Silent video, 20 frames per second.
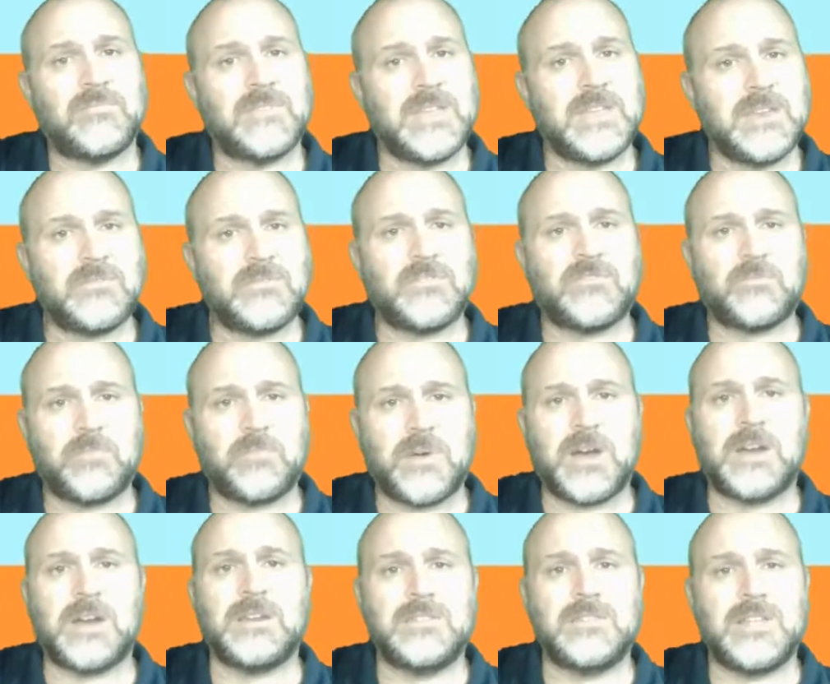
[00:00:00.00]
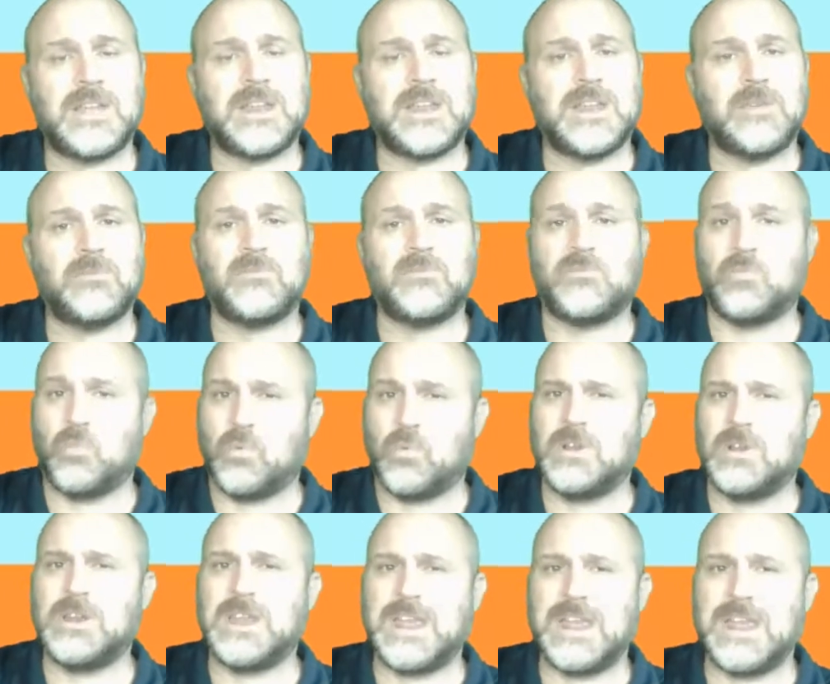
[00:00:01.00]
He responded that he was
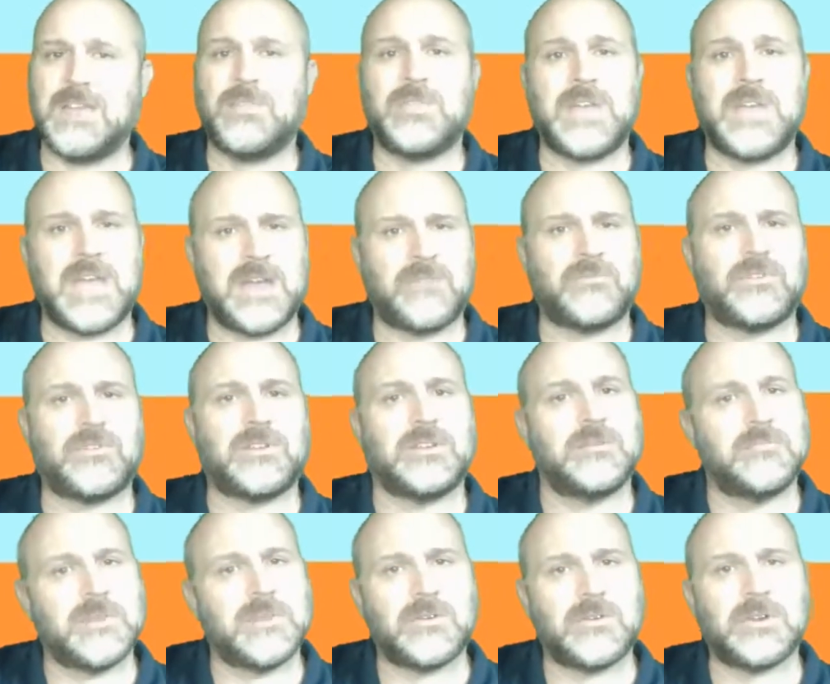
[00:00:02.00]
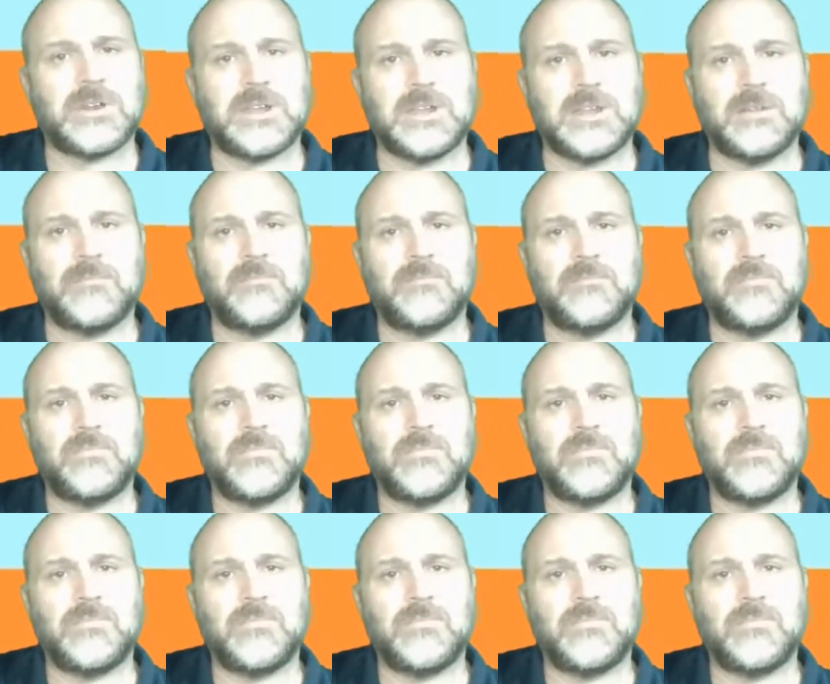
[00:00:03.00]
1/8 African American.